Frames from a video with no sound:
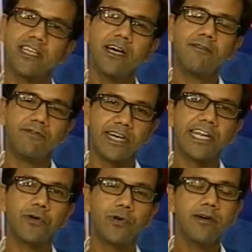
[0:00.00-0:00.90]
the
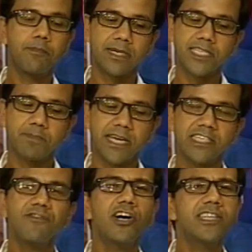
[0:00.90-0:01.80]
vernacular
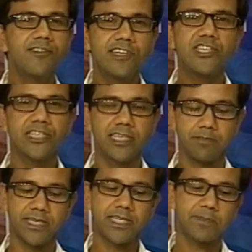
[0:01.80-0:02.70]
perspective or the regional
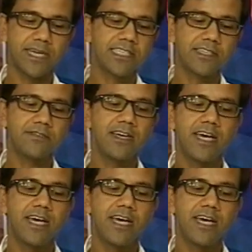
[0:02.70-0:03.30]
perspective.